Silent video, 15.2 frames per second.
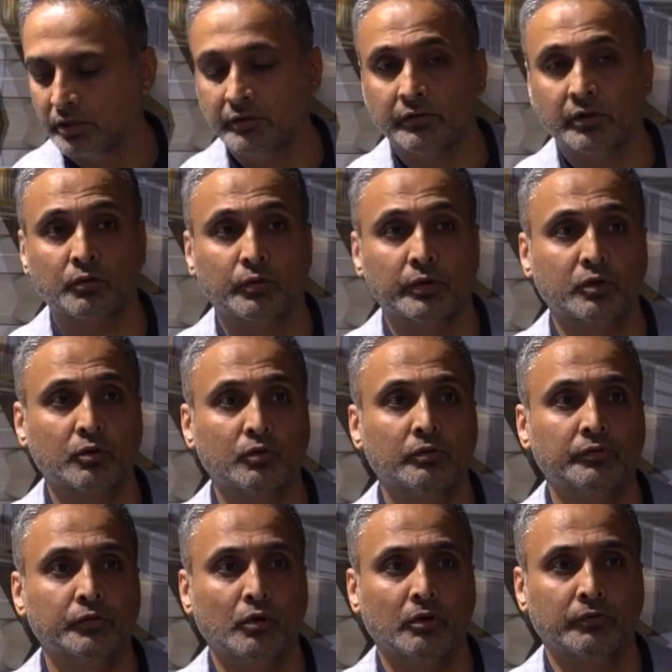a quick
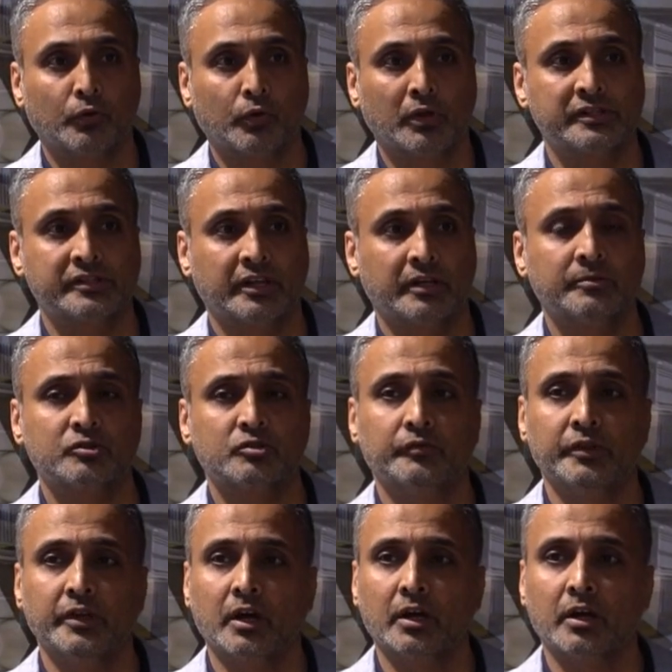overview of Royal Cyber. So
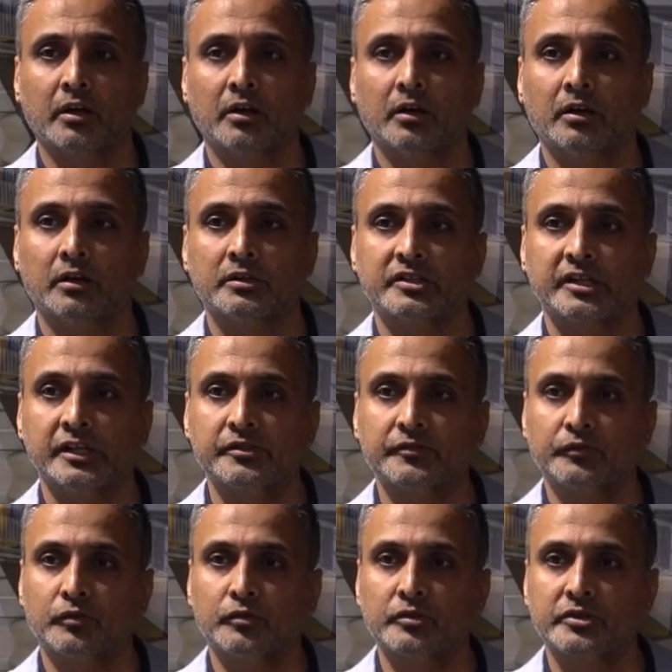we are
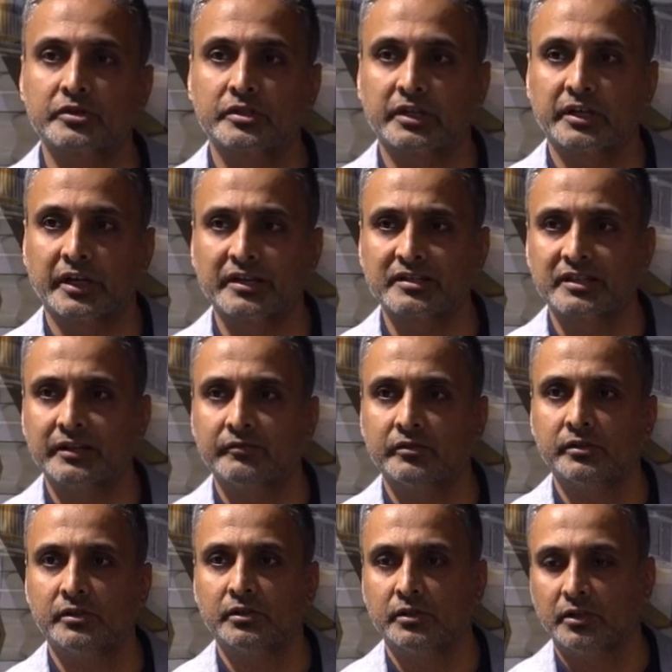Salesforce crest
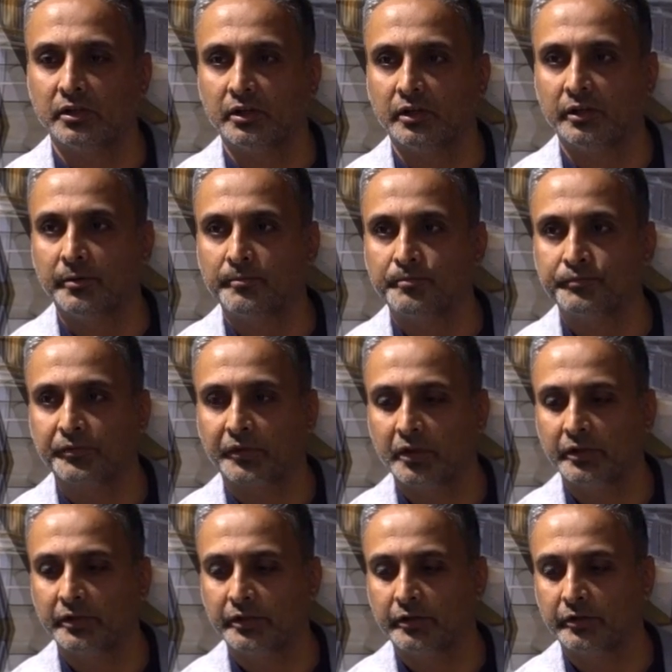level
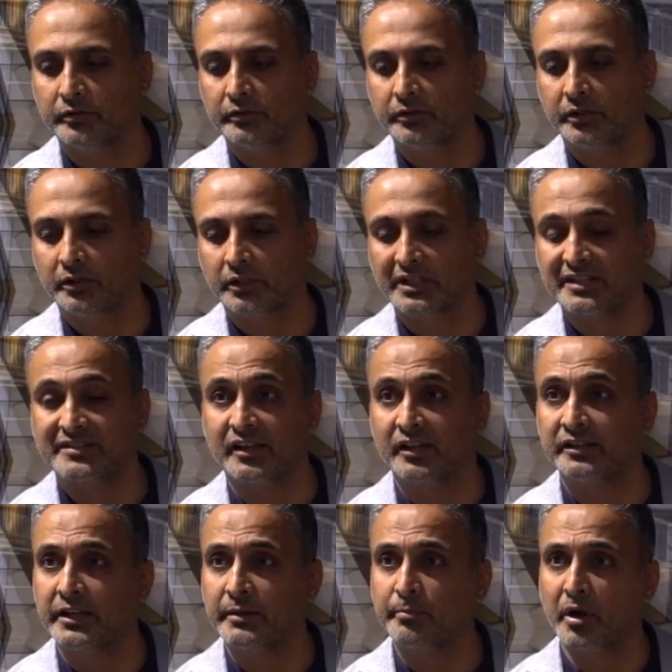
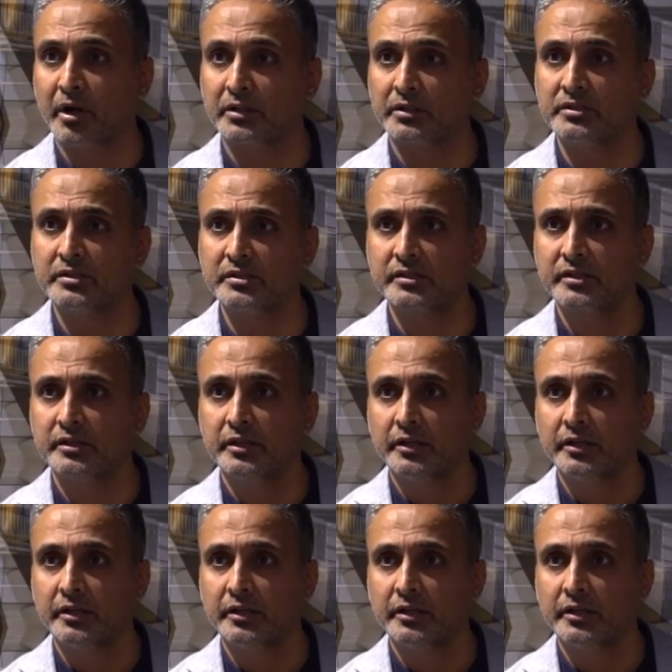consulting partners.